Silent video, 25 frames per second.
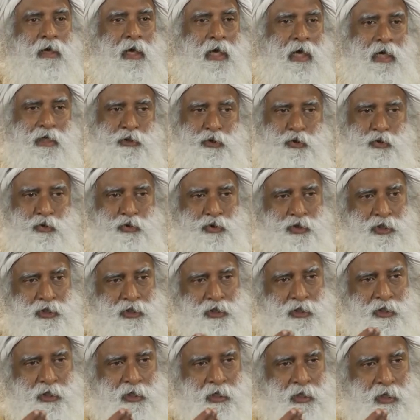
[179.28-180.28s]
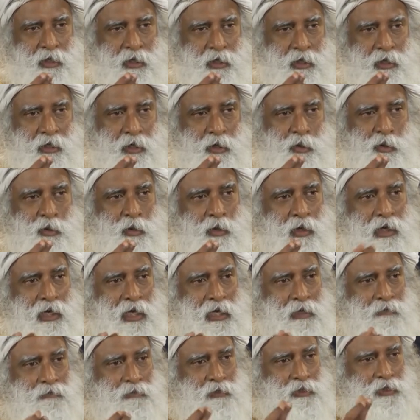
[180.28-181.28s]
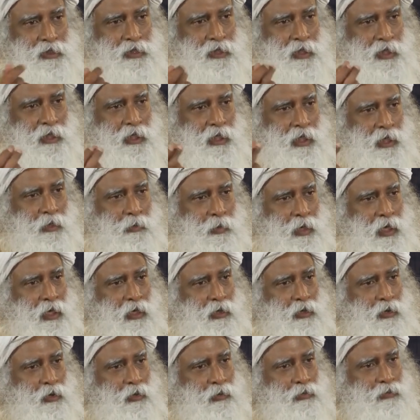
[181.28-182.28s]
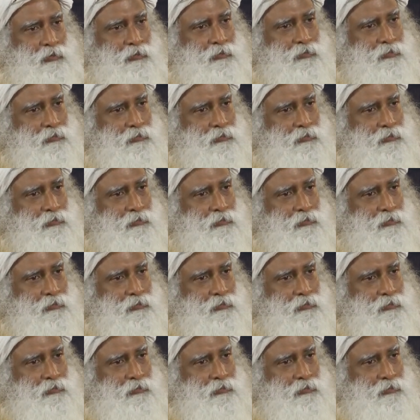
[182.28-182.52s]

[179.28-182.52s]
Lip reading: As you sit here, your life is ticking away or no?